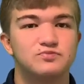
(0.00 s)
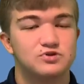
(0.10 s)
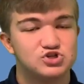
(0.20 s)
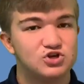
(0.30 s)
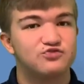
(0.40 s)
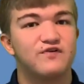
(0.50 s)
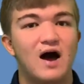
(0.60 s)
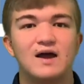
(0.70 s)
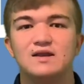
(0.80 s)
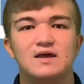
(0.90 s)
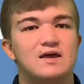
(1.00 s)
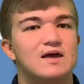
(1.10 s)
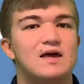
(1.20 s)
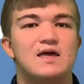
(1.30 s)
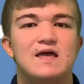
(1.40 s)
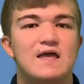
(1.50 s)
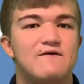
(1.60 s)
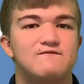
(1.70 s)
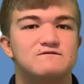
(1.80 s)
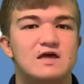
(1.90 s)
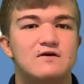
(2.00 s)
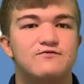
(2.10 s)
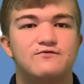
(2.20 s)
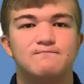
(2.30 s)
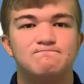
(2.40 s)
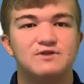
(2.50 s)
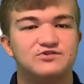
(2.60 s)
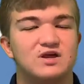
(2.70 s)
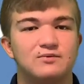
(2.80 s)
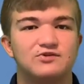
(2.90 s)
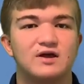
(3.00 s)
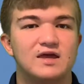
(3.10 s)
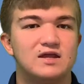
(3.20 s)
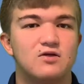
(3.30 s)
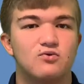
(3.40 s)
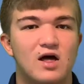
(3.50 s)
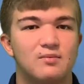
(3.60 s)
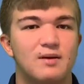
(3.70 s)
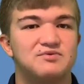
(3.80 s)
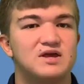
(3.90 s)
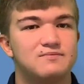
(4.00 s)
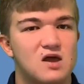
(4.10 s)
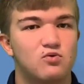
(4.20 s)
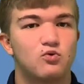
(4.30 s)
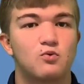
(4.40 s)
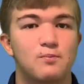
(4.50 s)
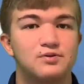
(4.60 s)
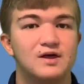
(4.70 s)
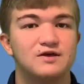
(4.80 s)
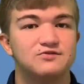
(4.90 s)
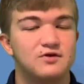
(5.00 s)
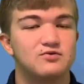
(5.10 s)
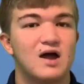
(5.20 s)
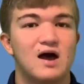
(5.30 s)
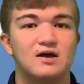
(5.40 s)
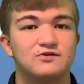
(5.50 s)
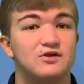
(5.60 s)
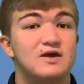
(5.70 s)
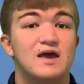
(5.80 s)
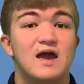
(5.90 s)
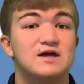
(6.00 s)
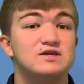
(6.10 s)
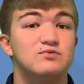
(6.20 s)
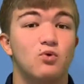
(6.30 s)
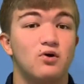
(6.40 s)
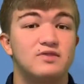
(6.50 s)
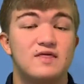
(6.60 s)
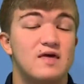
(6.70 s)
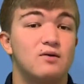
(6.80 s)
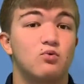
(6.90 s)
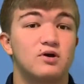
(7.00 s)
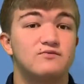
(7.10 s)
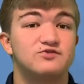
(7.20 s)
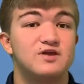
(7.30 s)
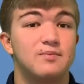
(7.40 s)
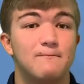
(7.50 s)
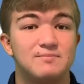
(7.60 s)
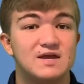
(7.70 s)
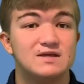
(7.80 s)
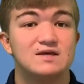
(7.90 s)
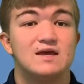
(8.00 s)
just fine if this team is like any other Alabama team. They will replace their guys, and it won't even skip a beat.